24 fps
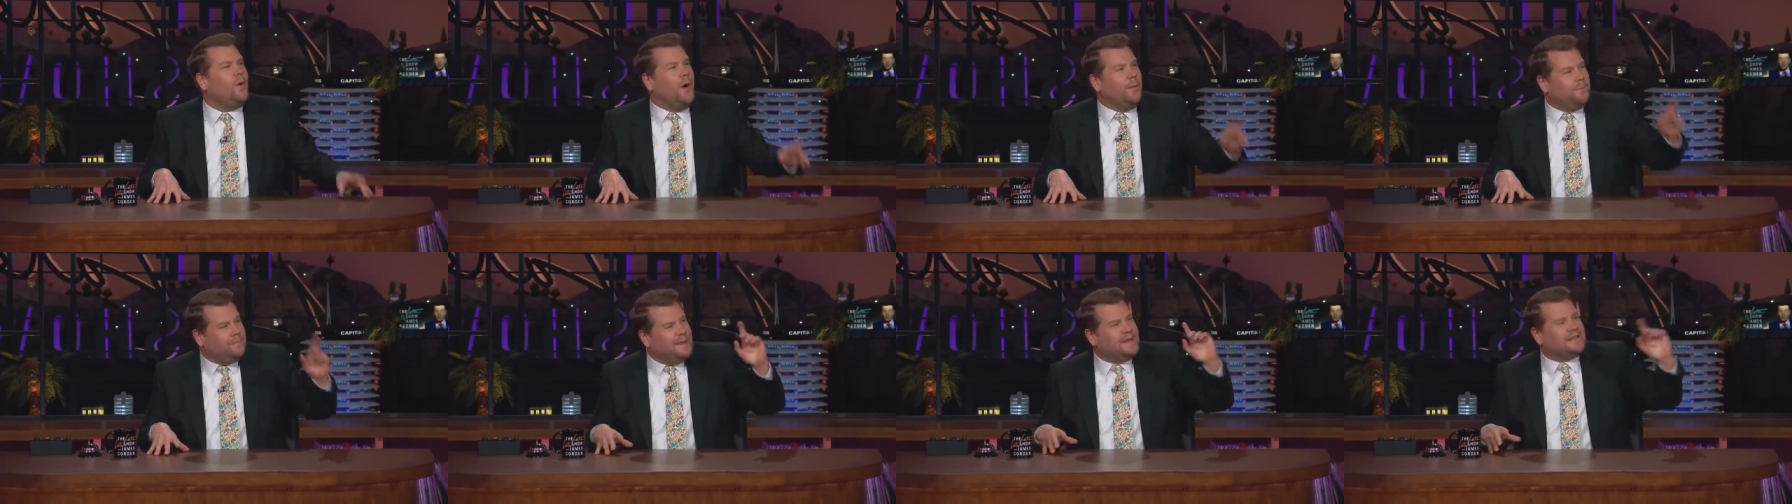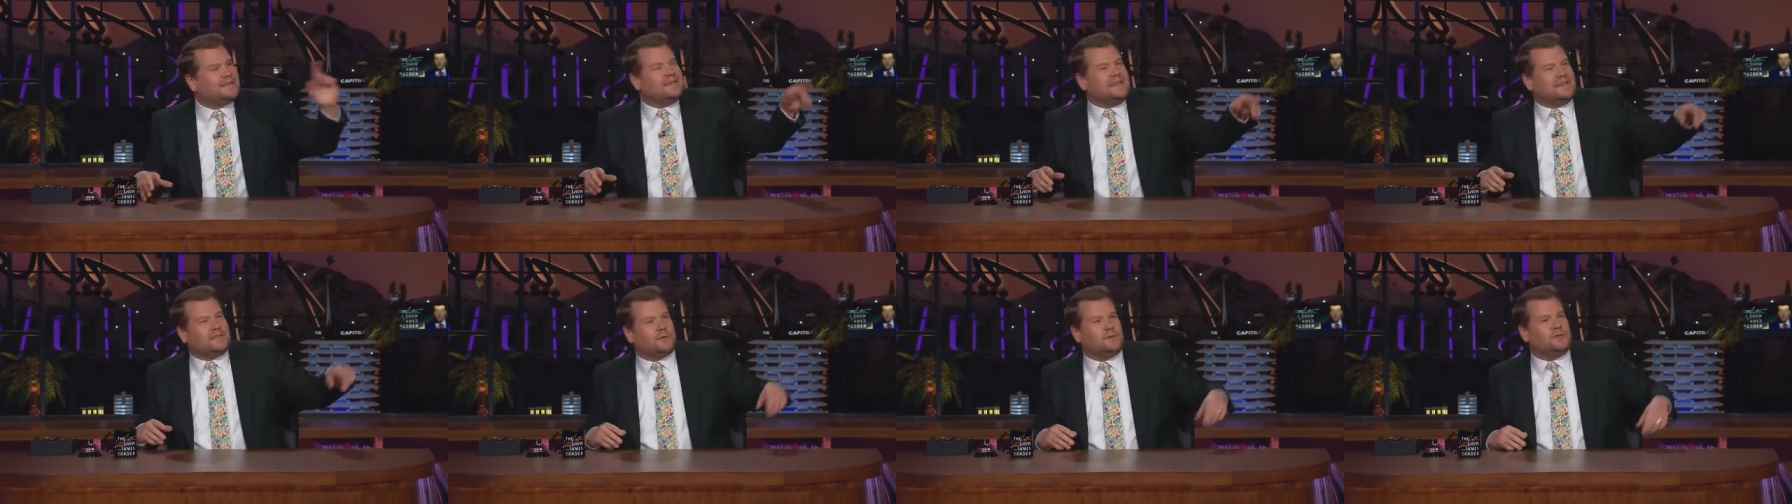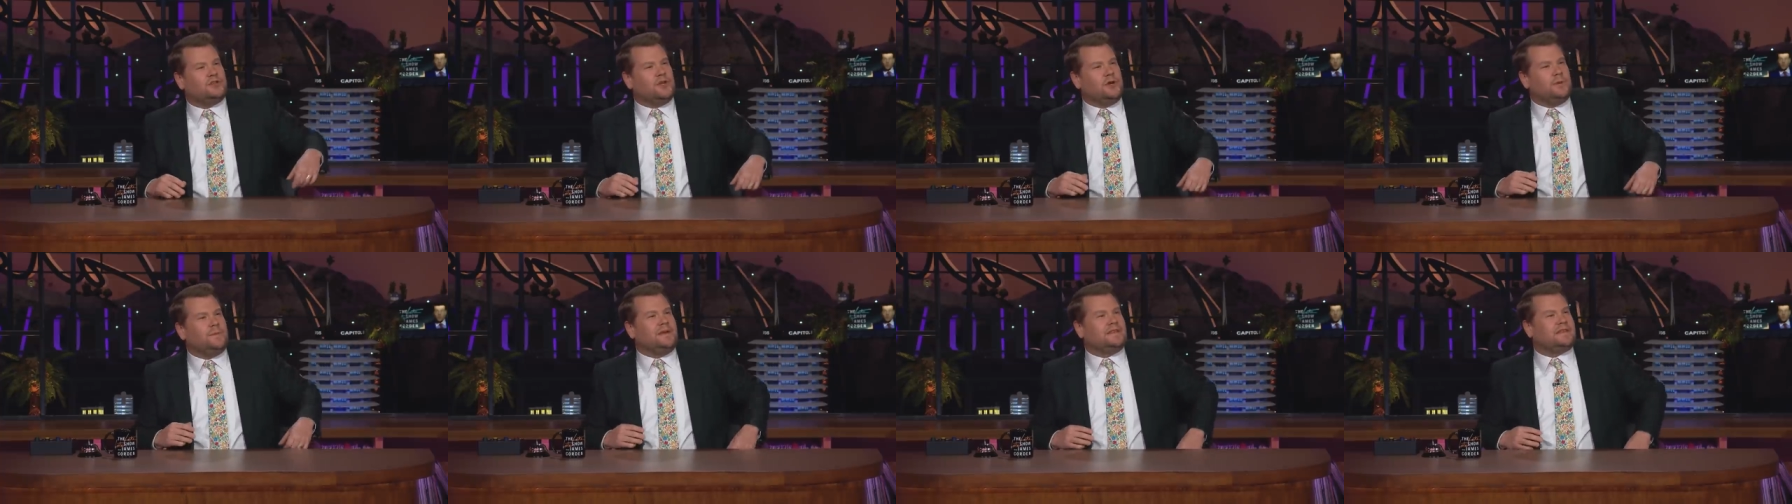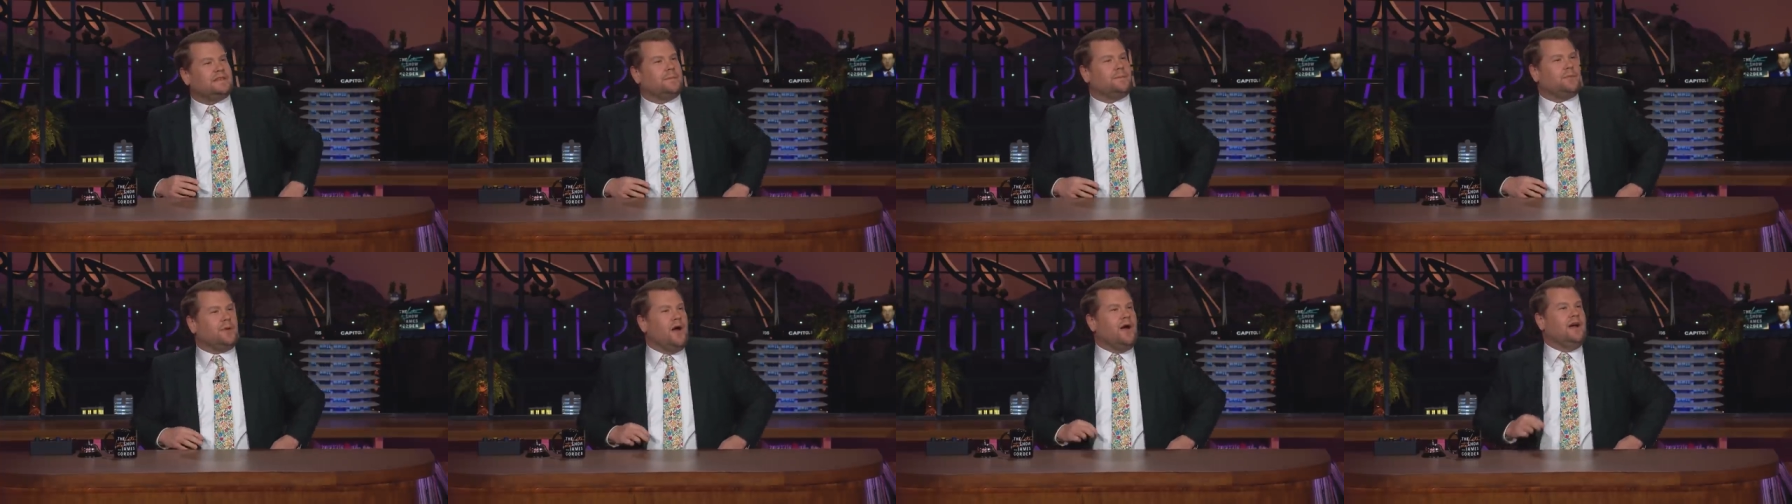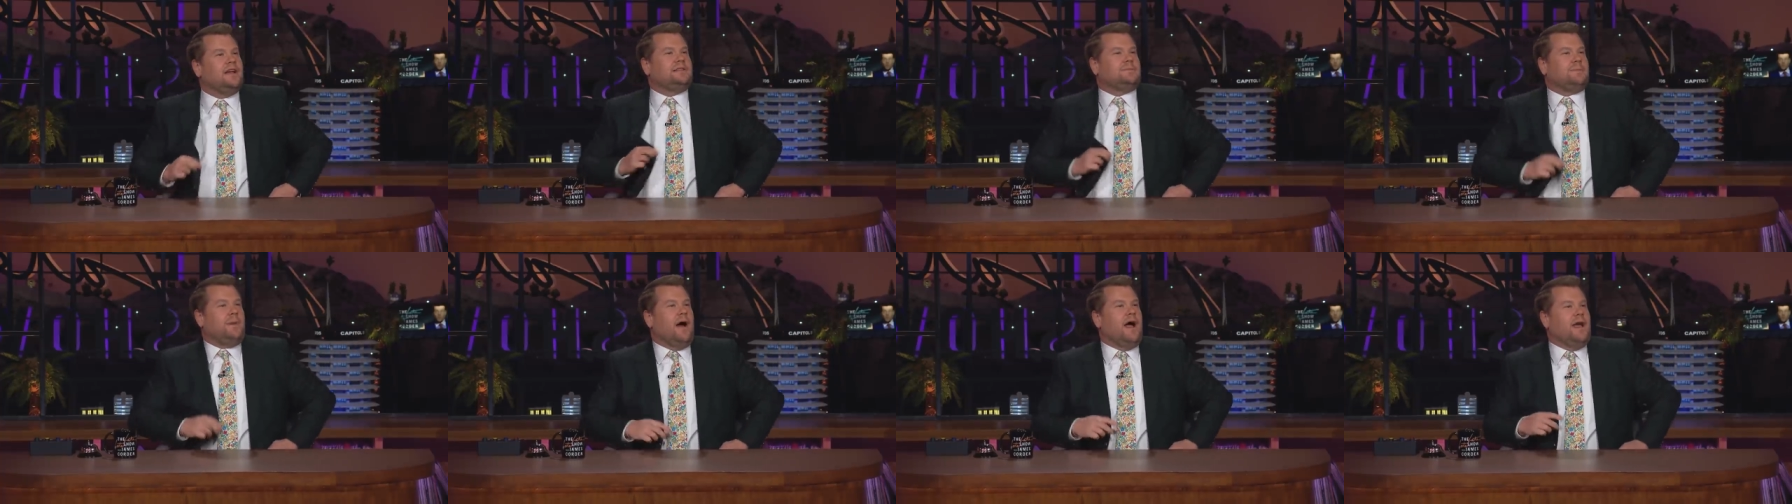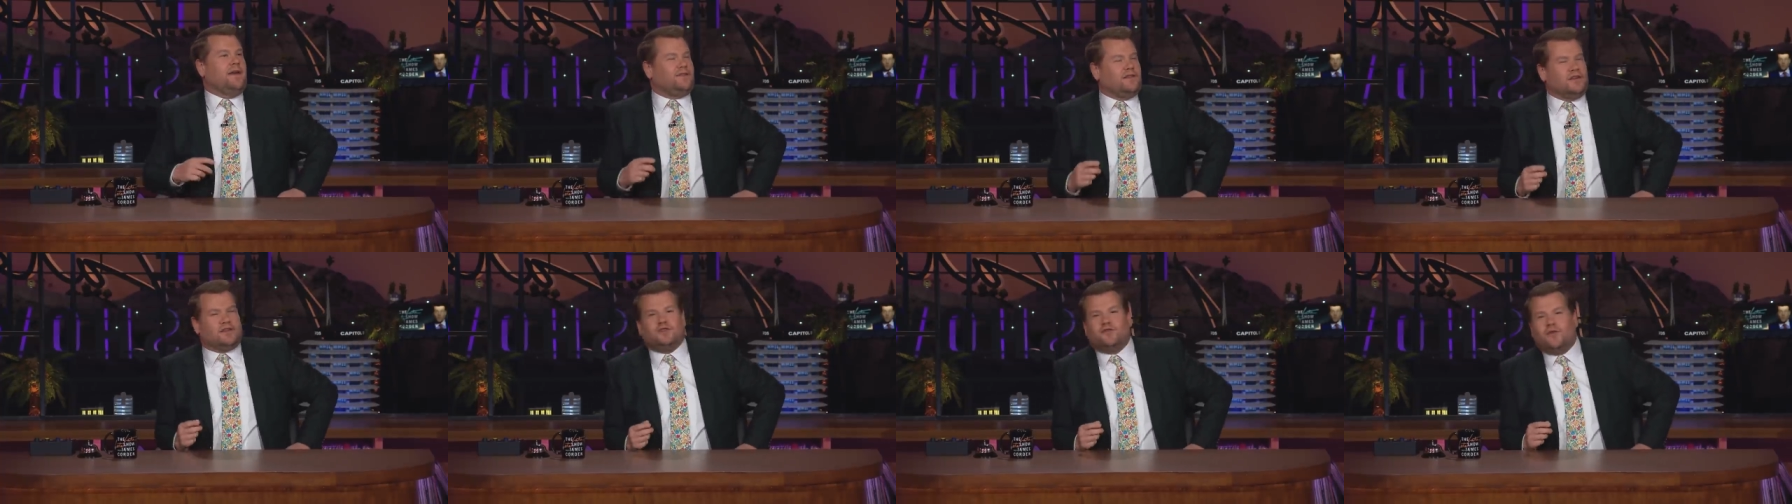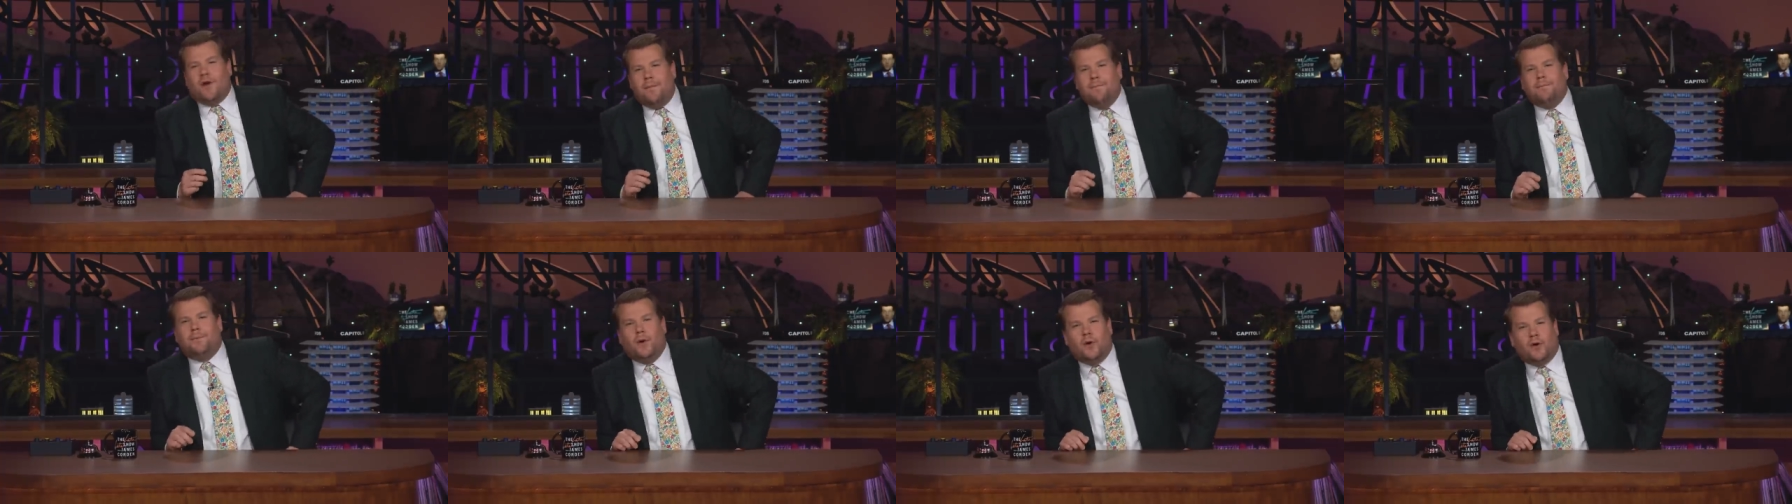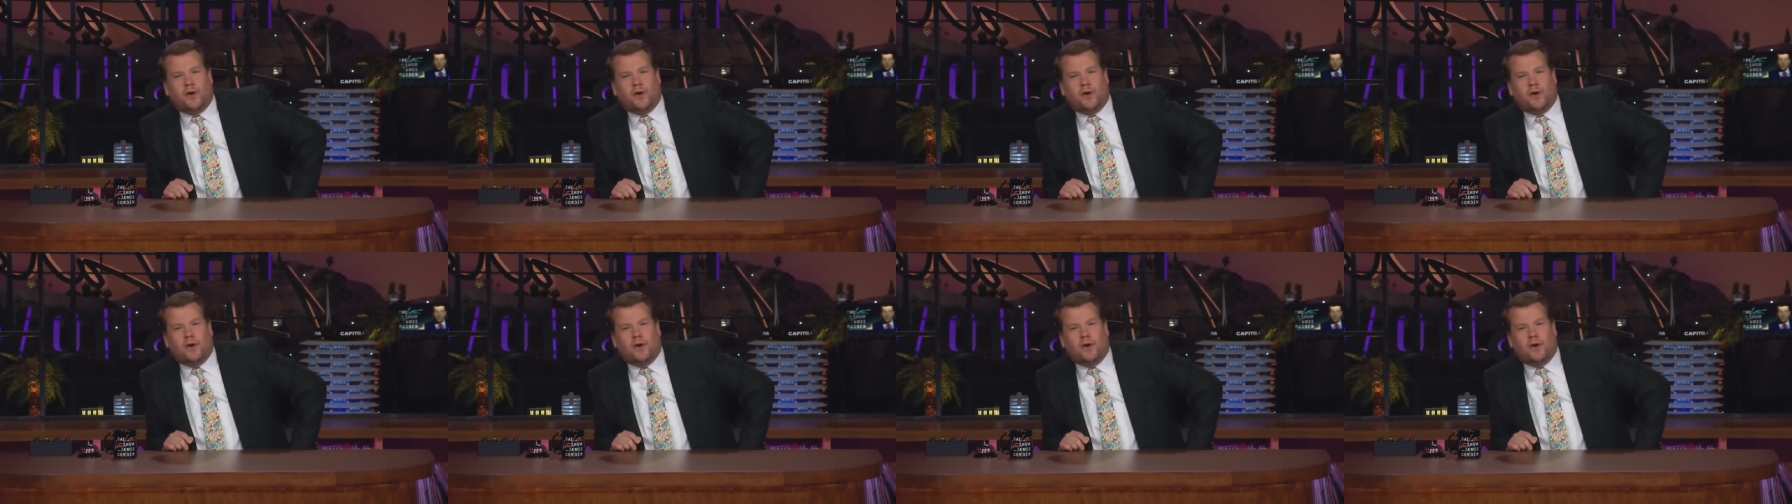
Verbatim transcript: what business would you be surprised by if the Trump